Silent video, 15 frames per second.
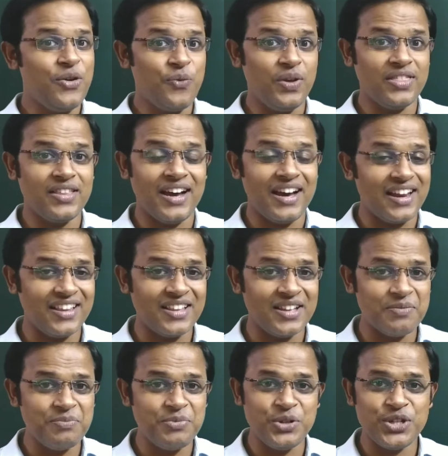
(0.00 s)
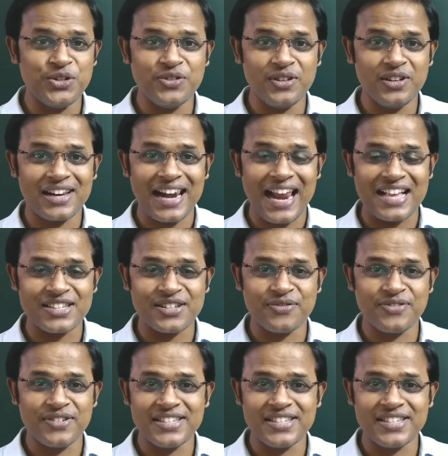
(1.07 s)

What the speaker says: with another beautiful class of